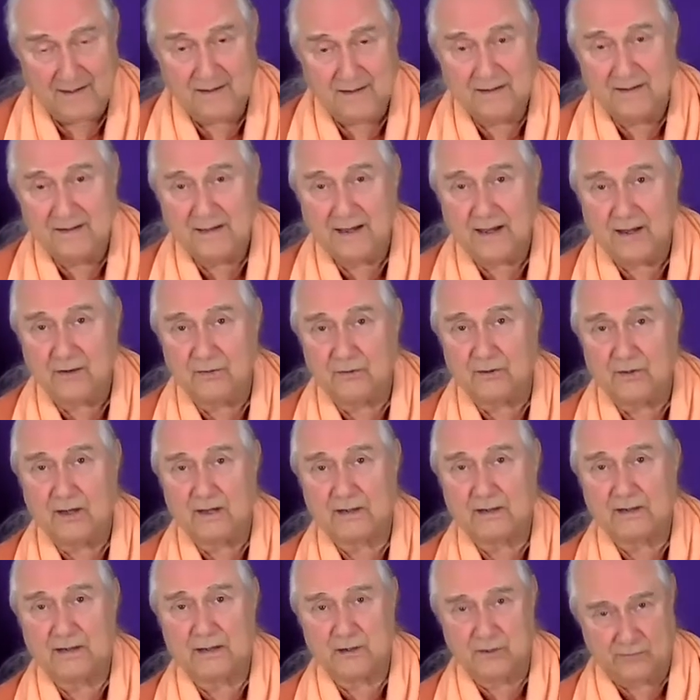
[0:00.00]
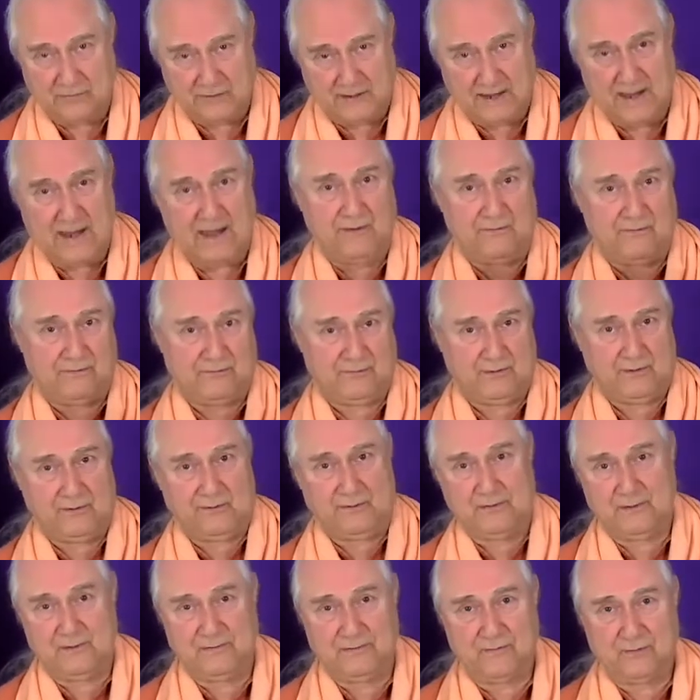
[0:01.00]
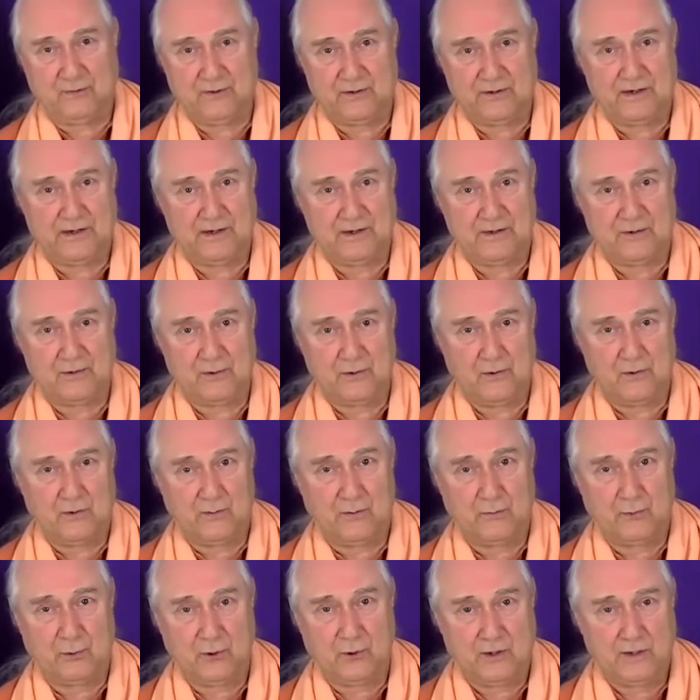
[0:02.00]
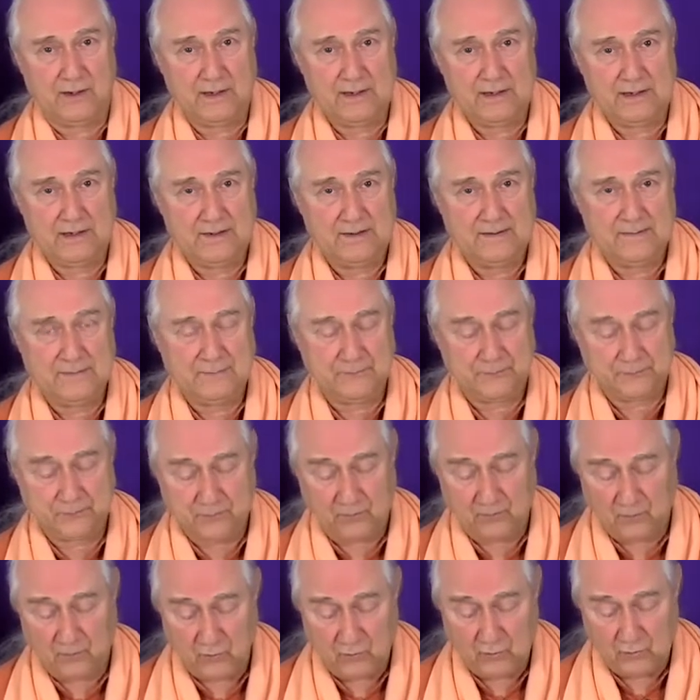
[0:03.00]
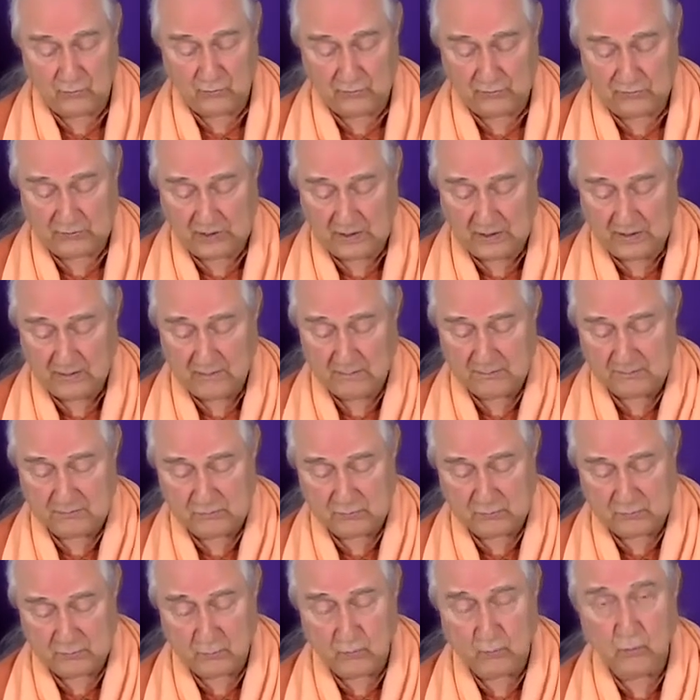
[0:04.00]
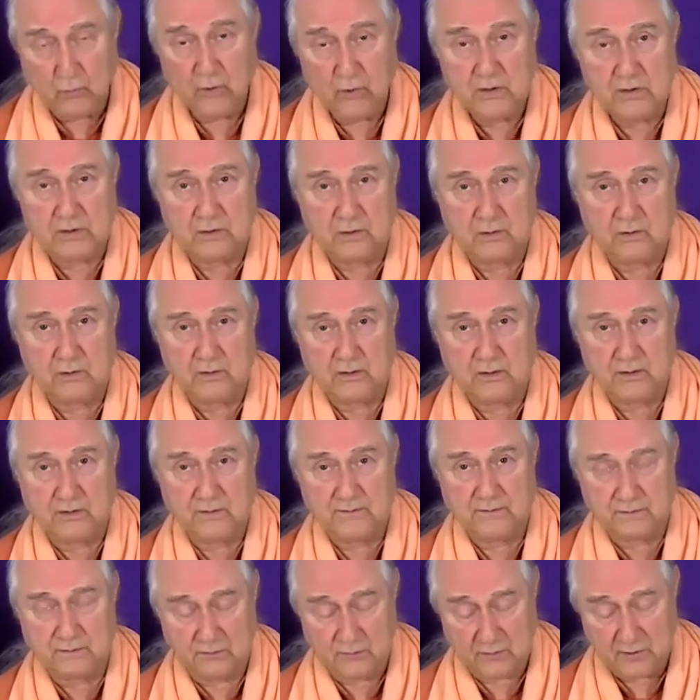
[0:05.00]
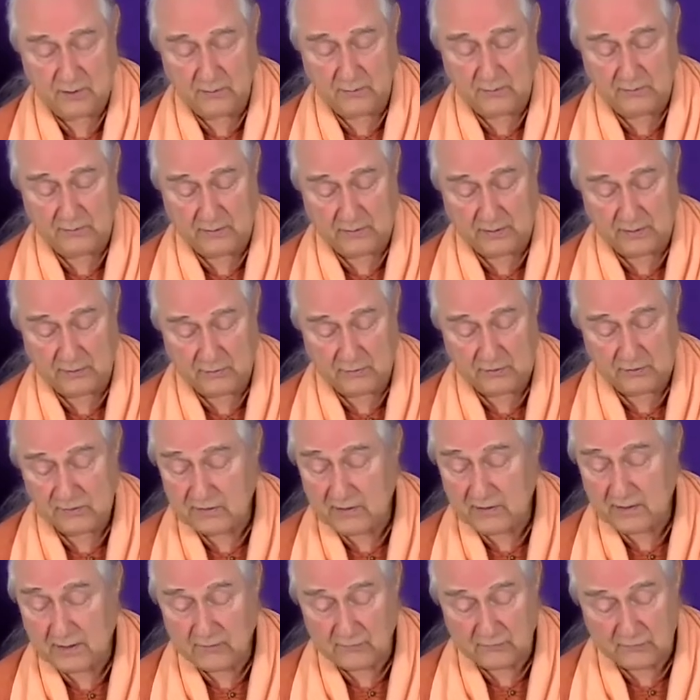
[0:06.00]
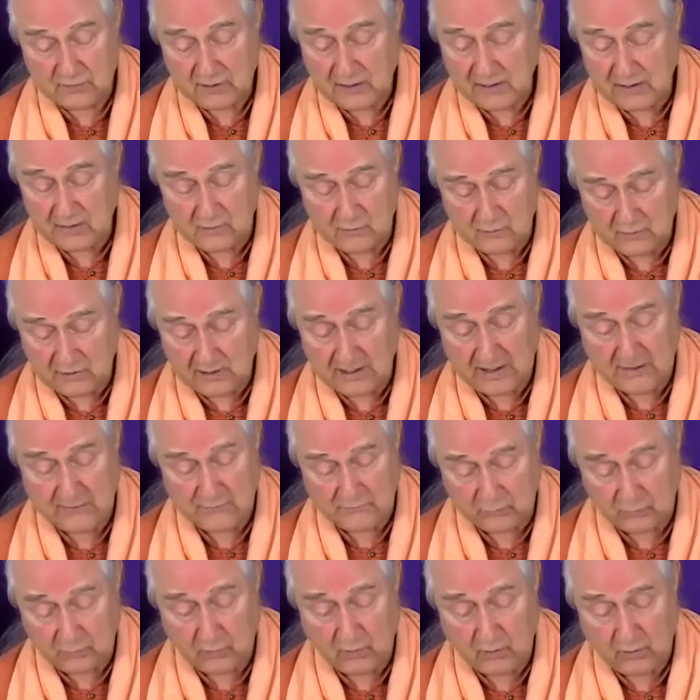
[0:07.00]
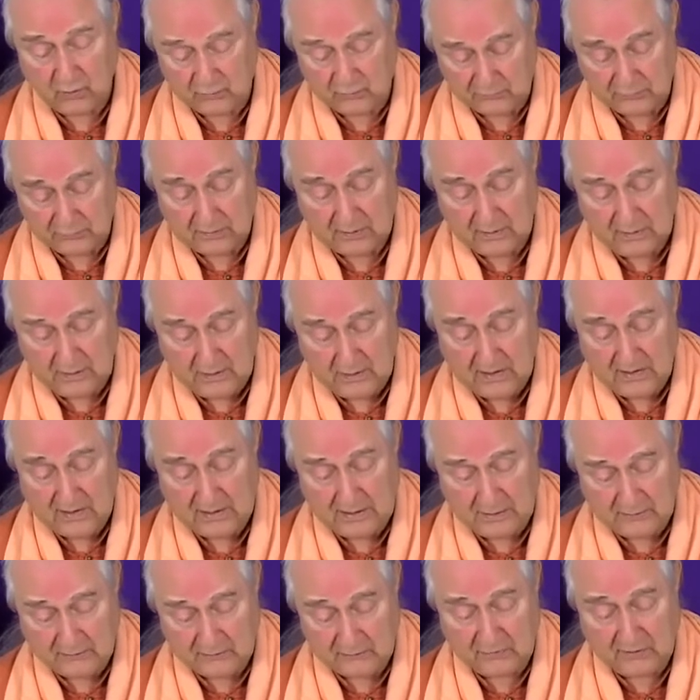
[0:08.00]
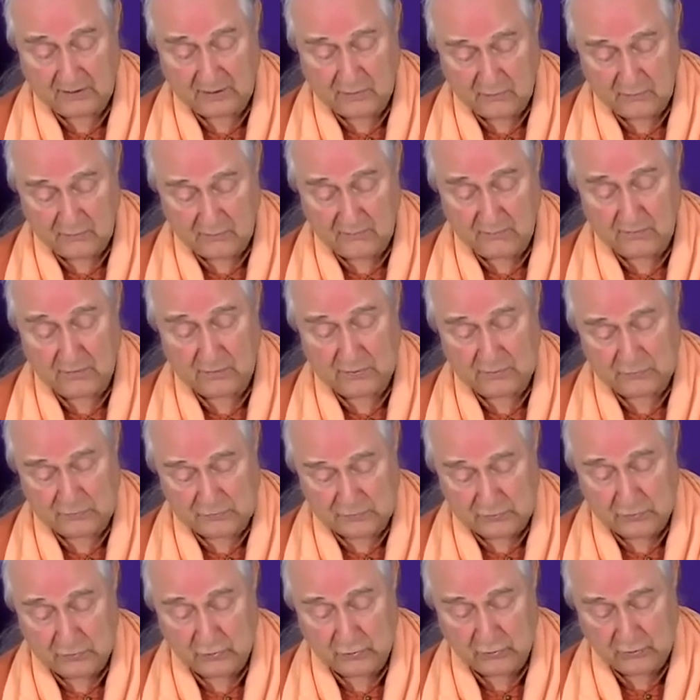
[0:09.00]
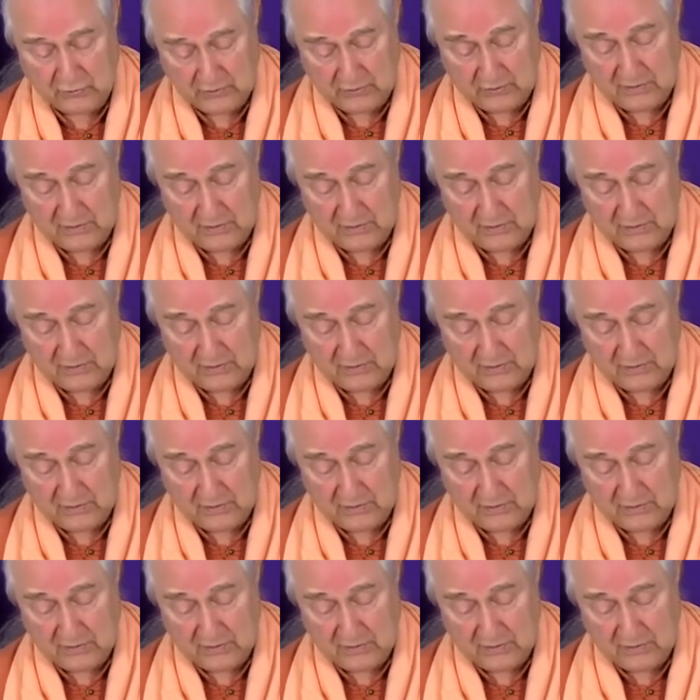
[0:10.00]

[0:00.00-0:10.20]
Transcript: How would you like to hear that from a 14-year-old boy who's come to warn you of the troubles just outside your castle walls, outside your village door,